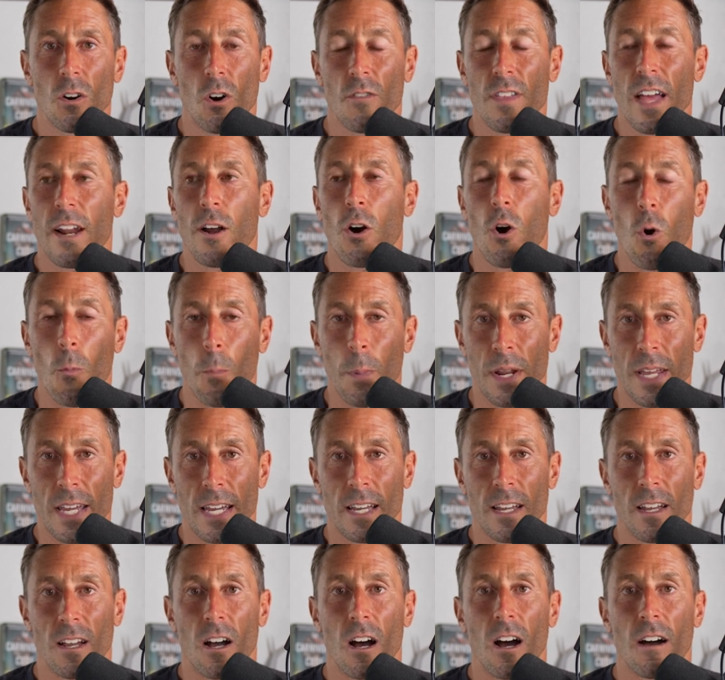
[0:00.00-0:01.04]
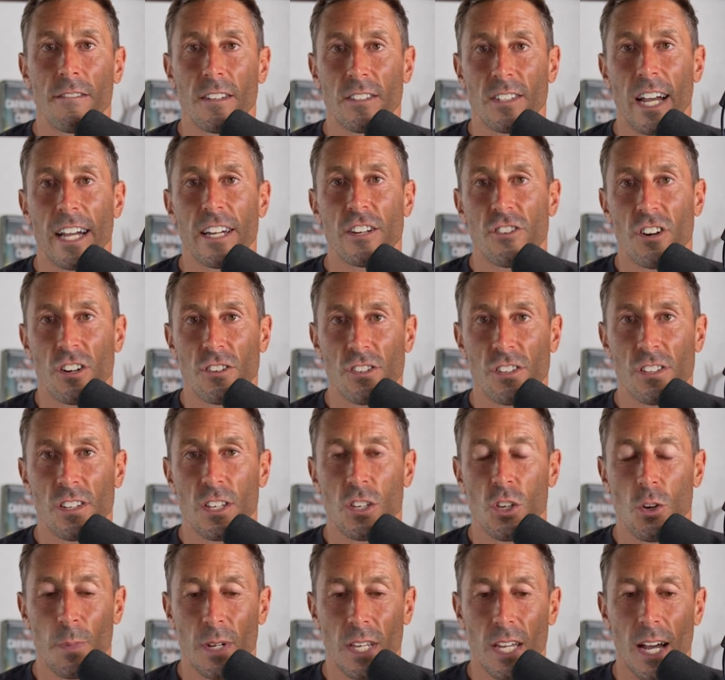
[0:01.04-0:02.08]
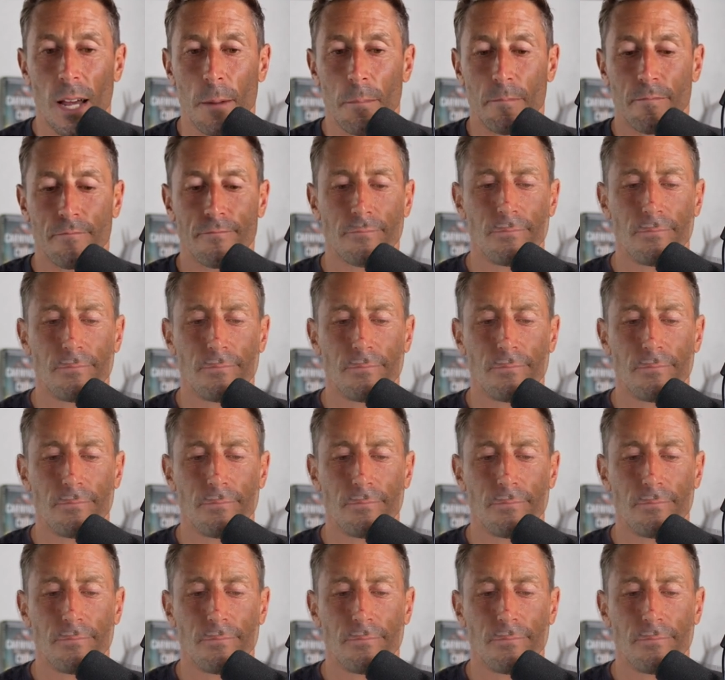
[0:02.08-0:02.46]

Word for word: or that opening of the tight junction in the human gut.